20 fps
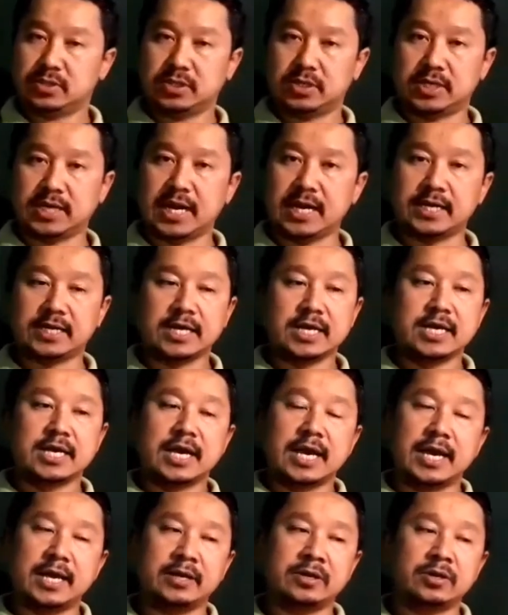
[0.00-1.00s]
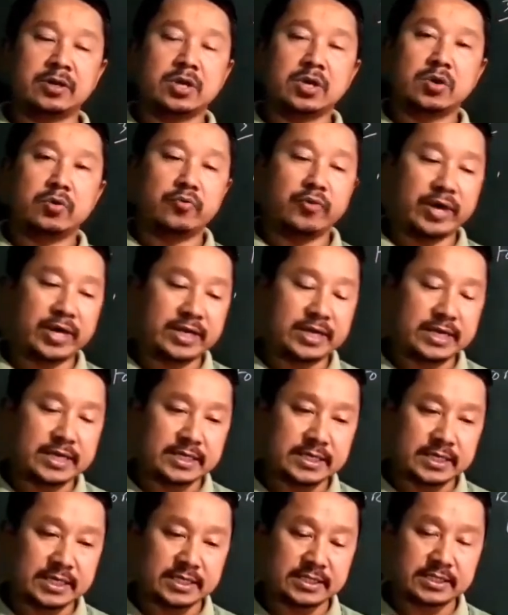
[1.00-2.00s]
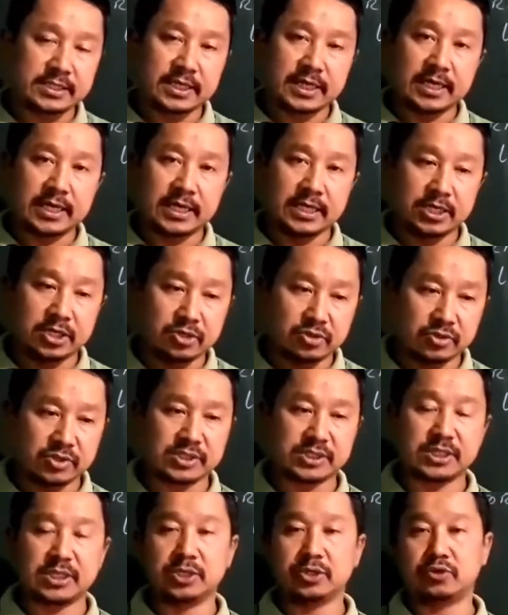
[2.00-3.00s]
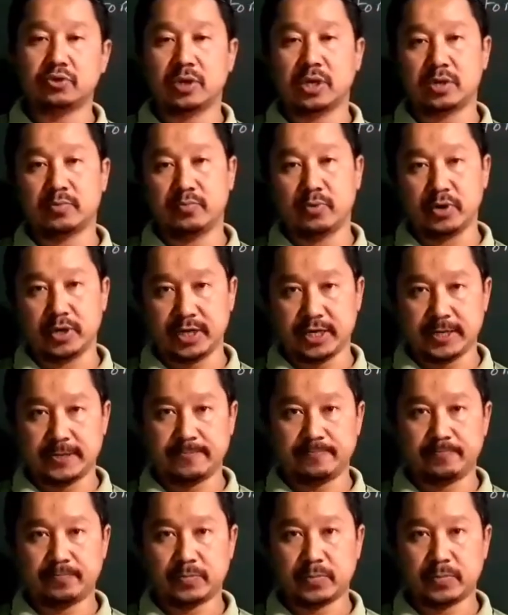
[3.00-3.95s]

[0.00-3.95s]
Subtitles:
All right, and when it is introduced into our body,